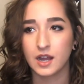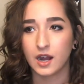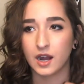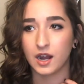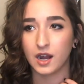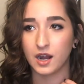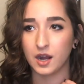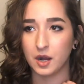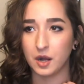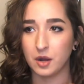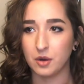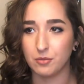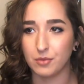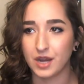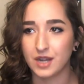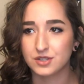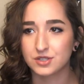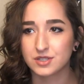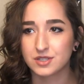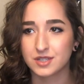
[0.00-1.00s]

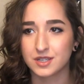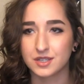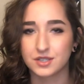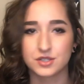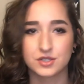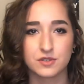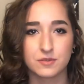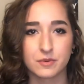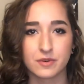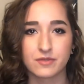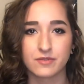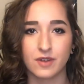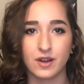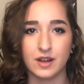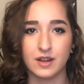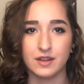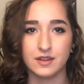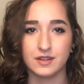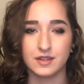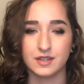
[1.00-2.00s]
I just think it's super fun.